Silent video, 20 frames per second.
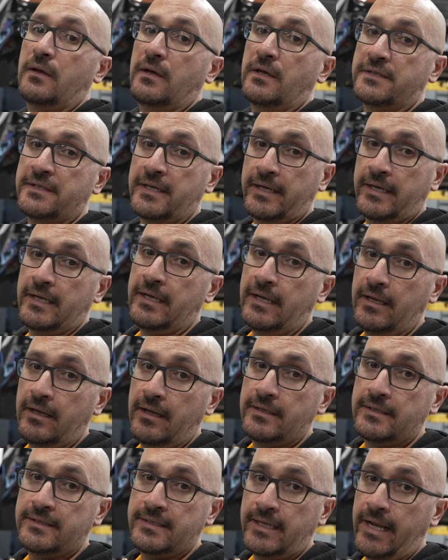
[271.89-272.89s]
a second
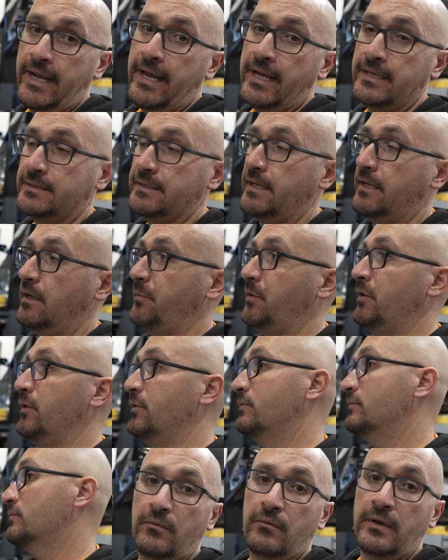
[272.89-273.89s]
set of hands to help you,
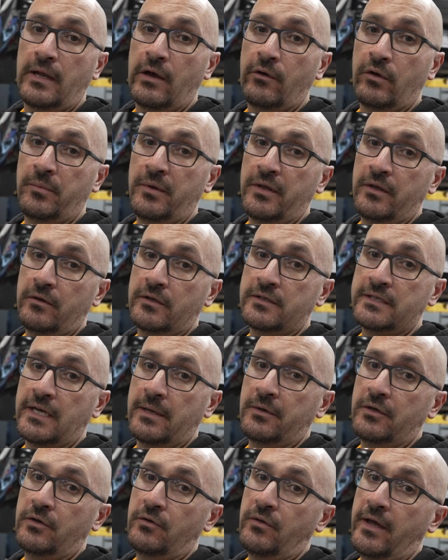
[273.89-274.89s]
now would be the good
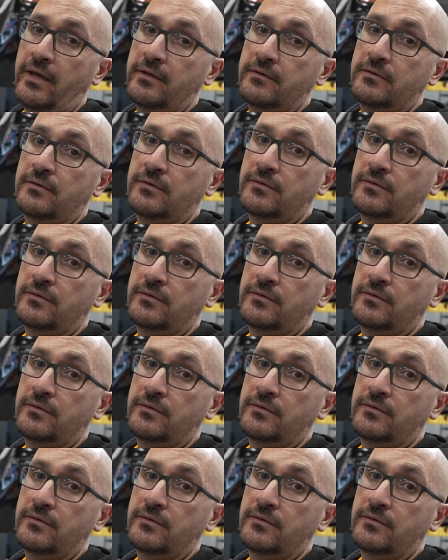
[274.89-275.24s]
time to do that.